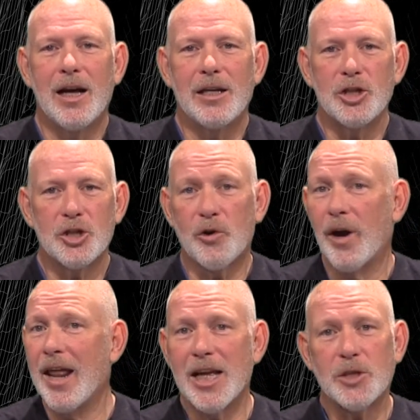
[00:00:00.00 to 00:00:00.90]
just
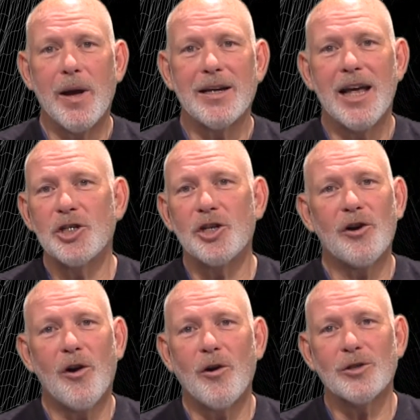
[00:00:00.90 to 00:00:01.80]
create expectation in
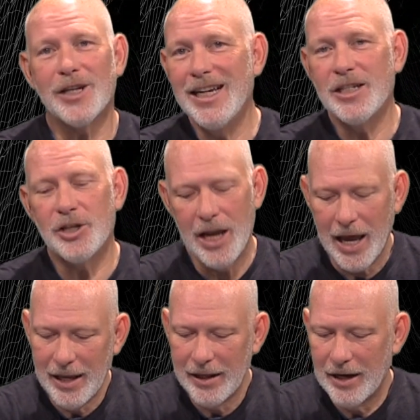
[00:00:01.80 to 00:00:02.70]
our hearts each
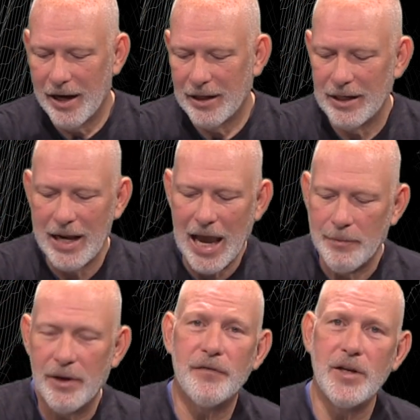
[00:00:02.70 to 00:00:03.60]
day. Today,
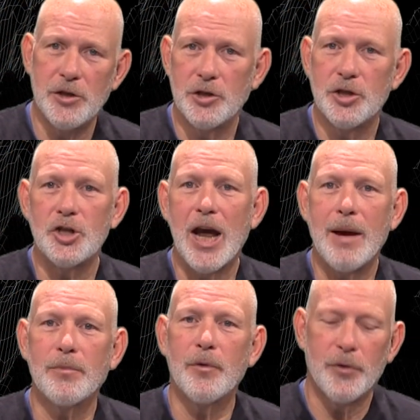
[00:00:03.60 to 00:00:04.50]
I'm in Ephesians
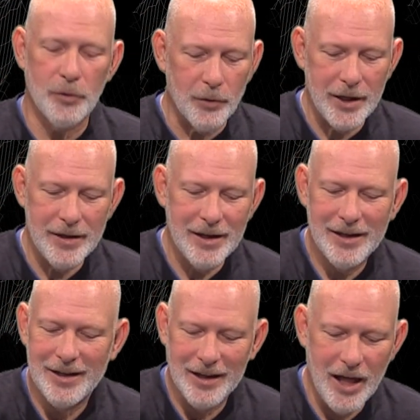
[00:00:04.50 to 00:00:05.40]
chapter 3.
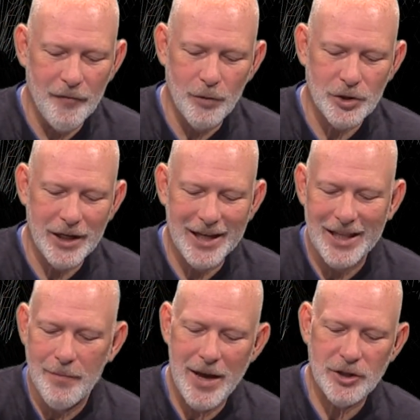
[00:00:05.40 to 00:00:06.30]
Love, once again,
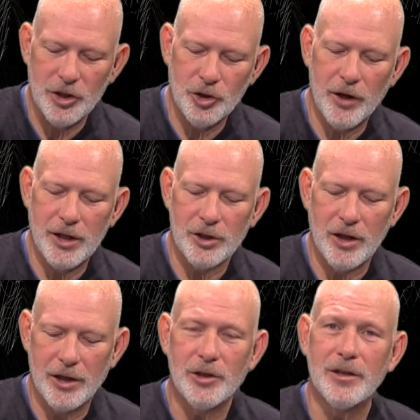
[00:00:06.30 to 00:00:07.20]
the Message
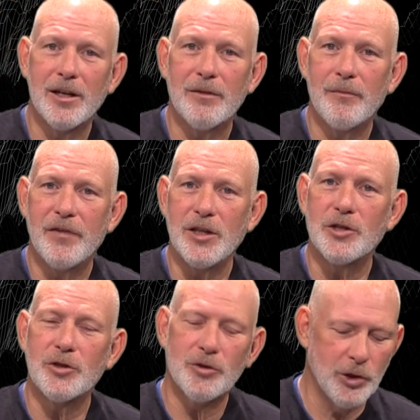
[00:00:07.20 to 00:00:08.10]
translation,
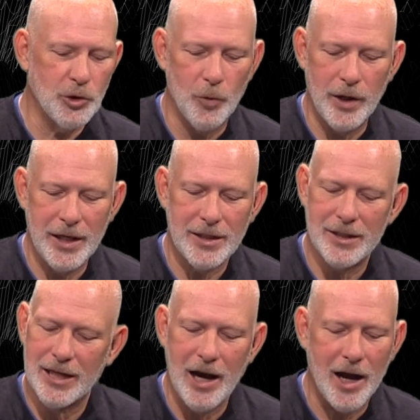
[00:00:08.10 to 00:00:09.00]
Ephesians 3:20. It
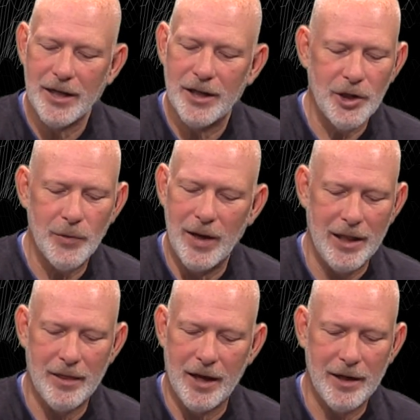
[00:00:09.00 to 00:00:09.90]
says, God can do
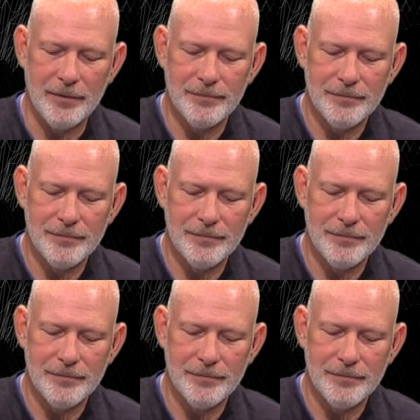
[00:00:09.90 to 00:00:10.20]
anything.